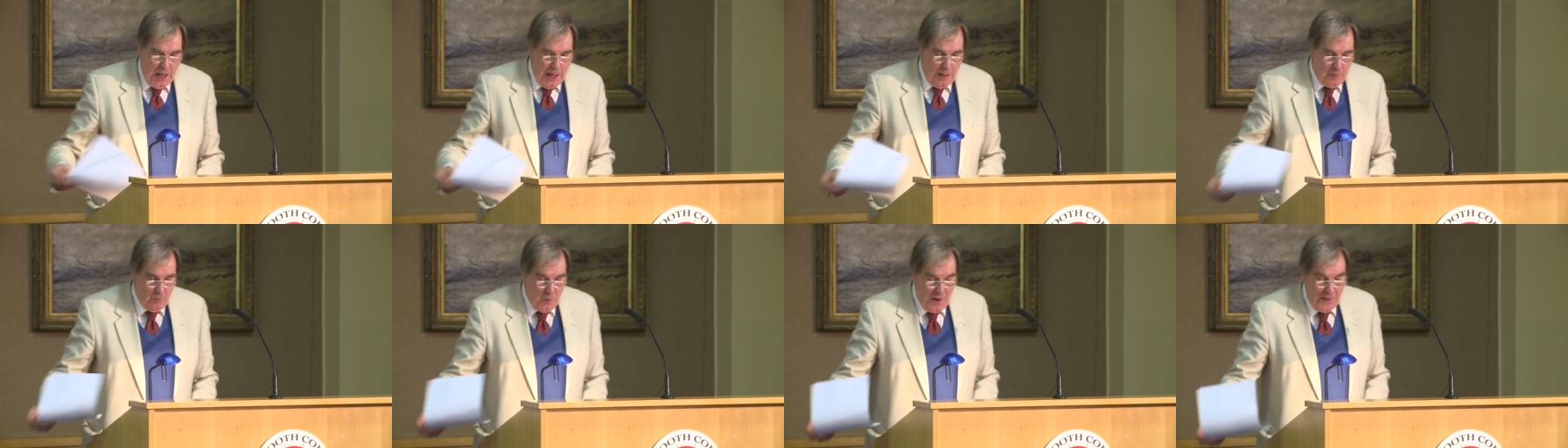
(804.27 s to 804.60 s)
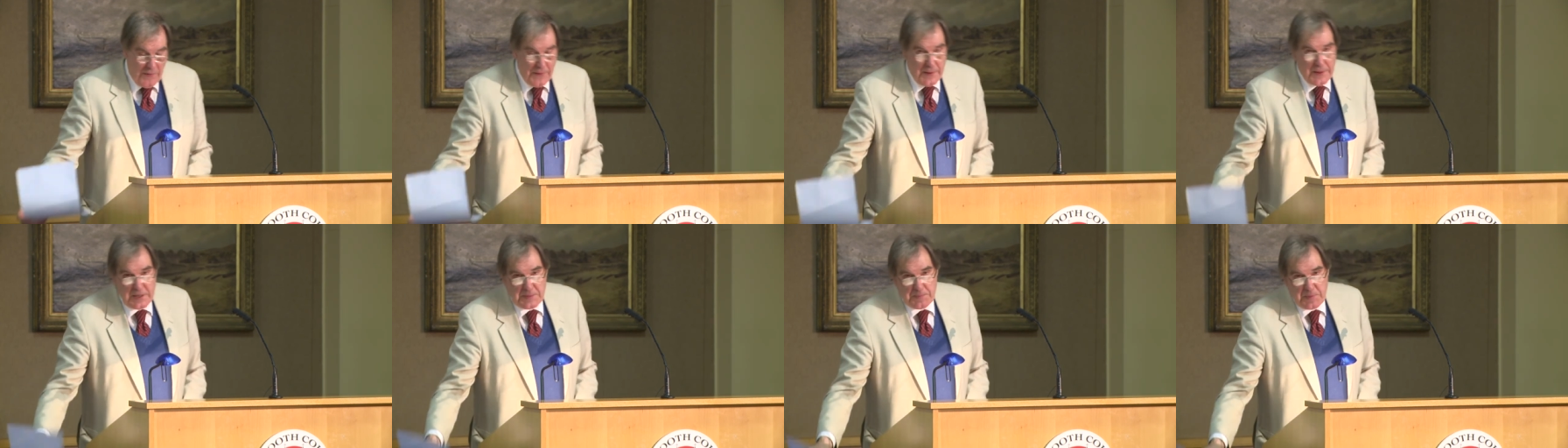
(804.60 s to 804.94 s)
and
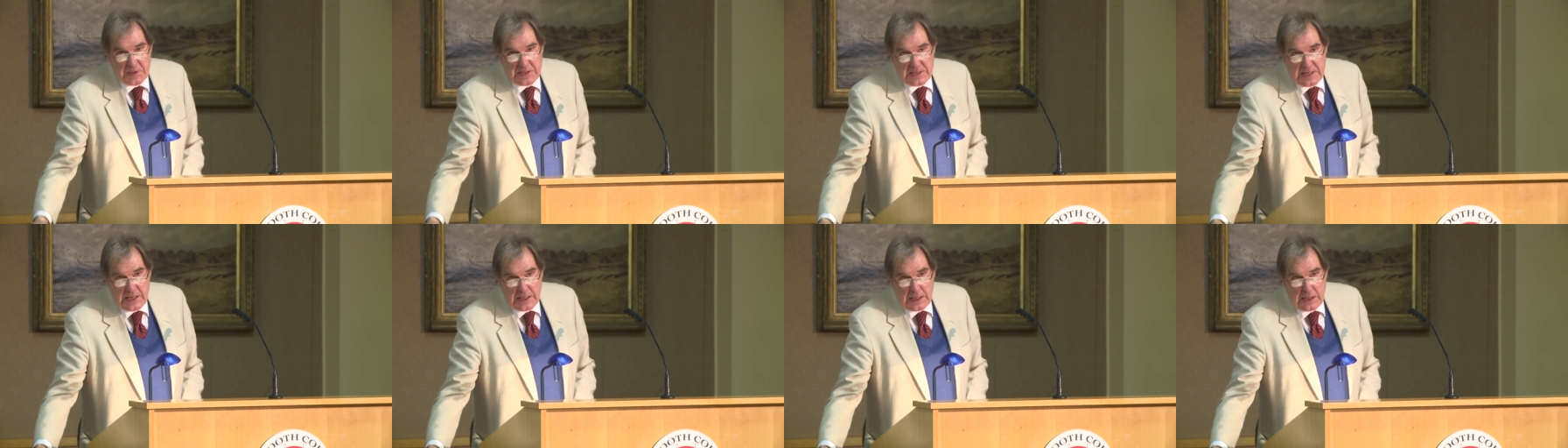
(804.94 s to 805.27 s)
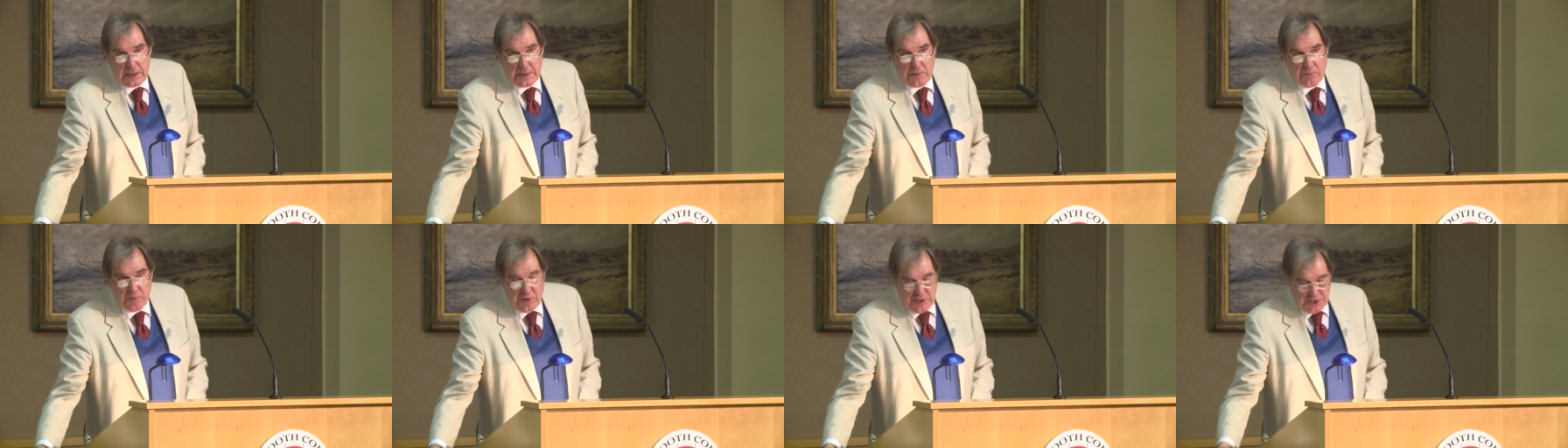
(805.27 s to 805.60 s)
one that is
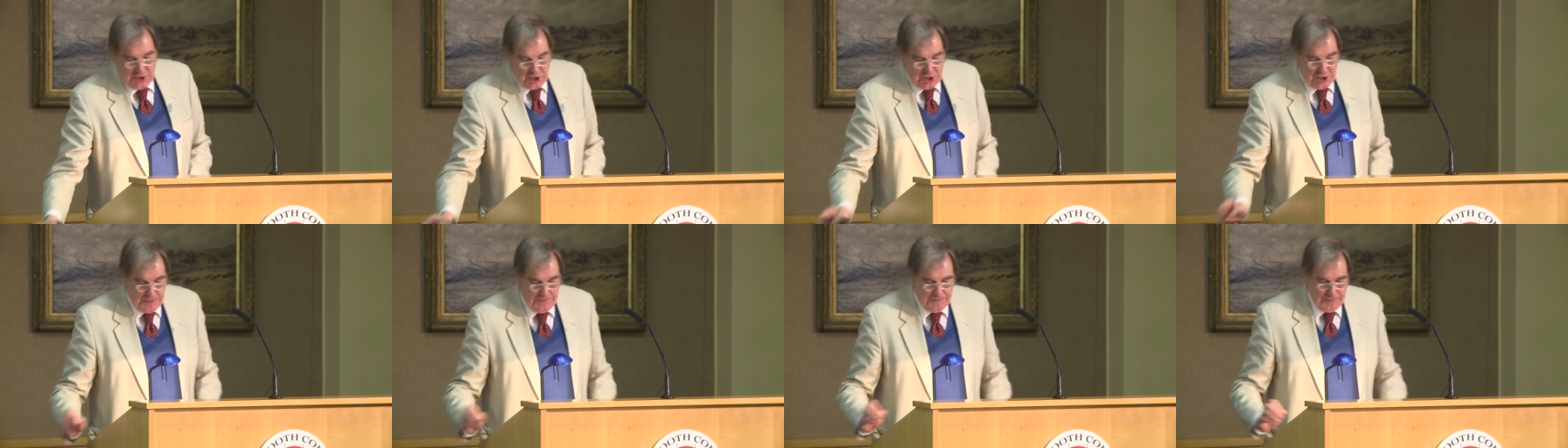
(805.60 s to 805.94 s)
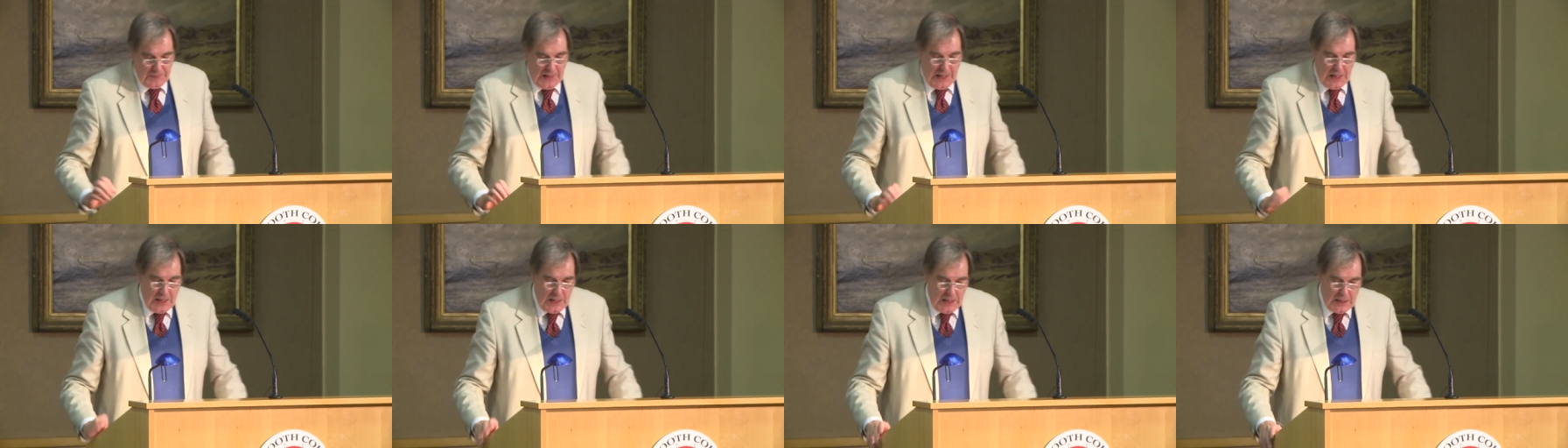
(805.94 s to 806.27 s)
particularly rich
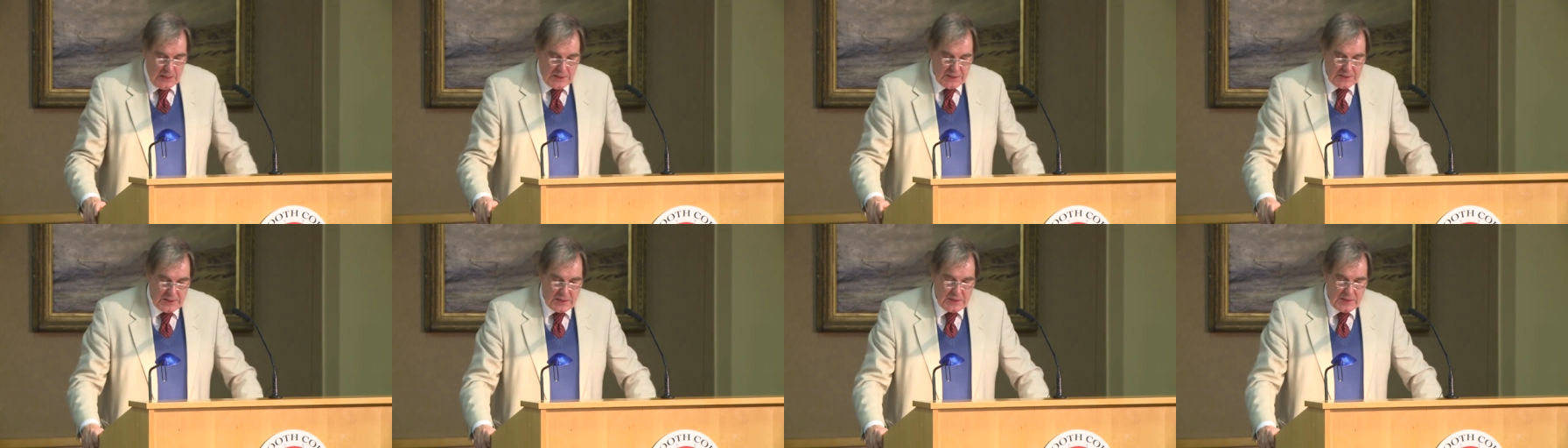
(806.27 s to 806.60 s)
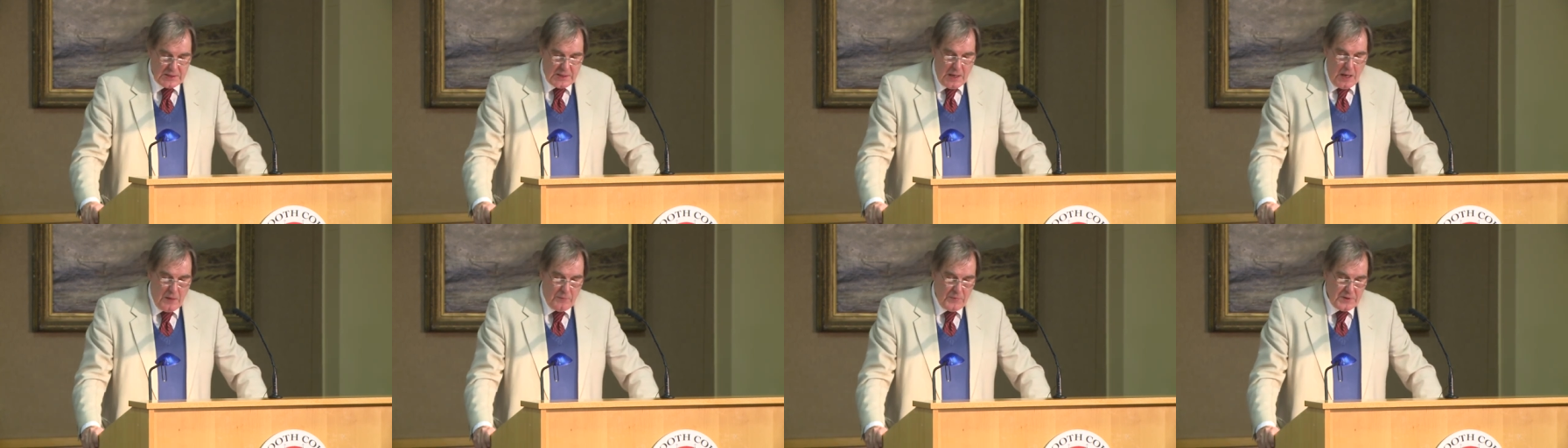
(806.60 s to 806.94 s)
is to
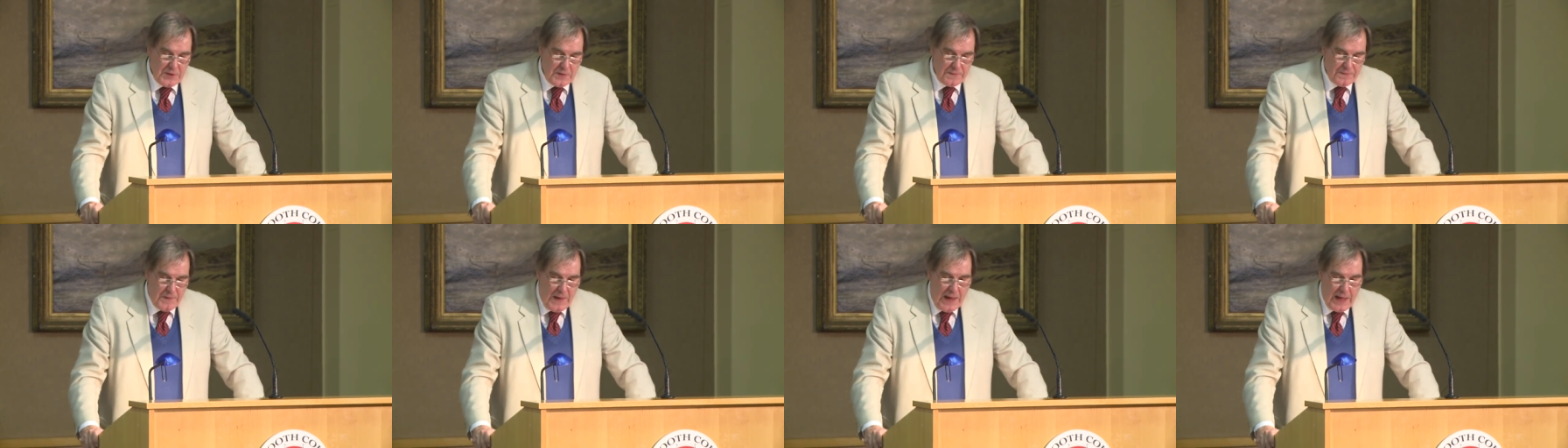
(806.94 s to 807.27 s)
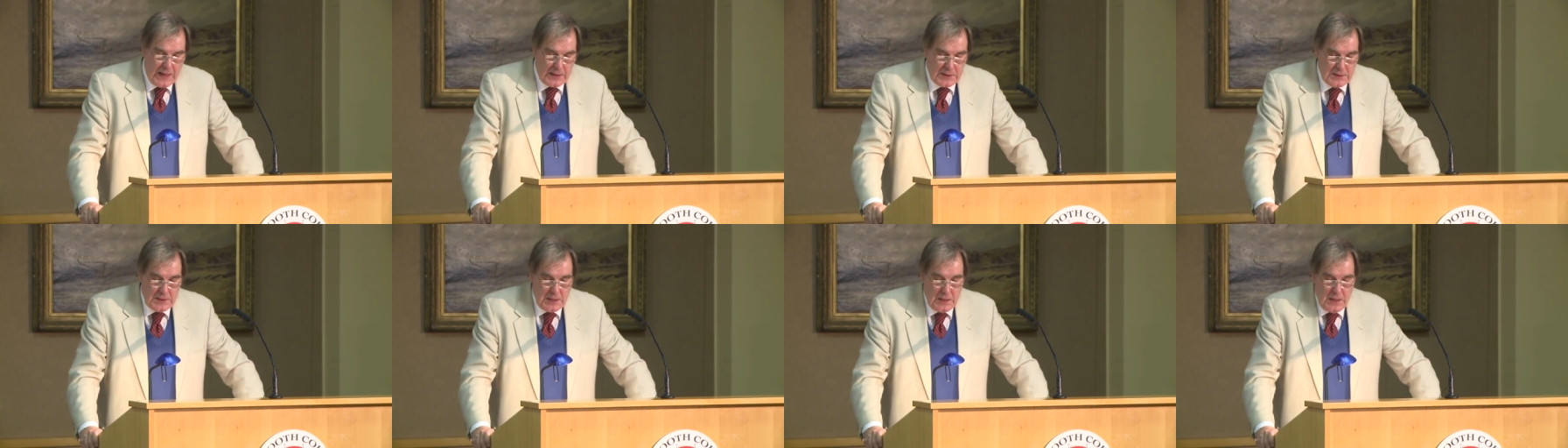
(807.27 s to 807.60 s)
start with the
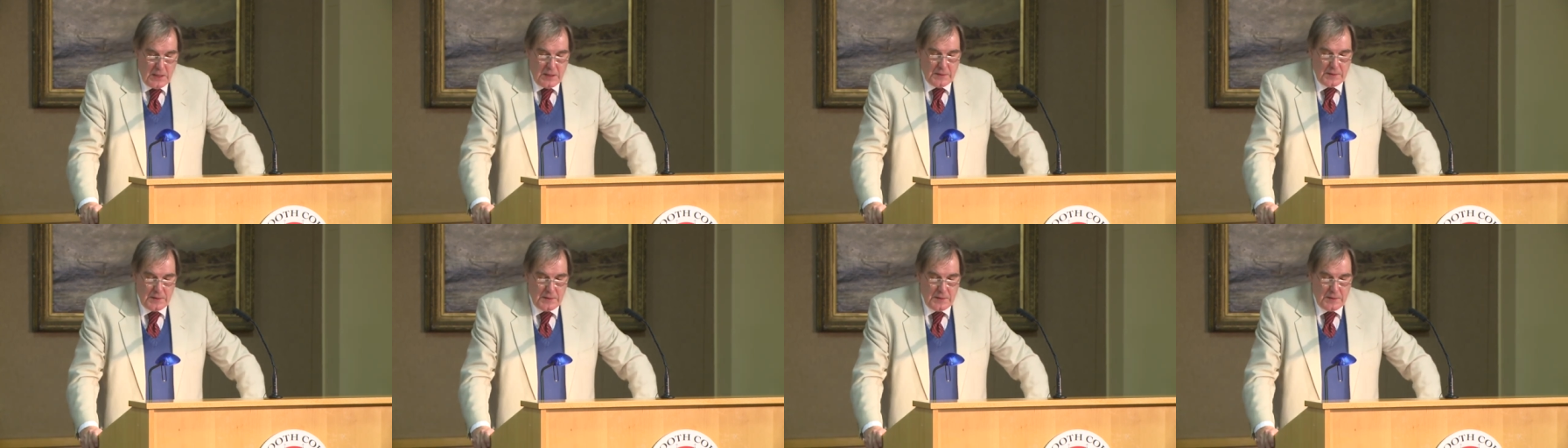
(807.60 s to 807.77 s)
fact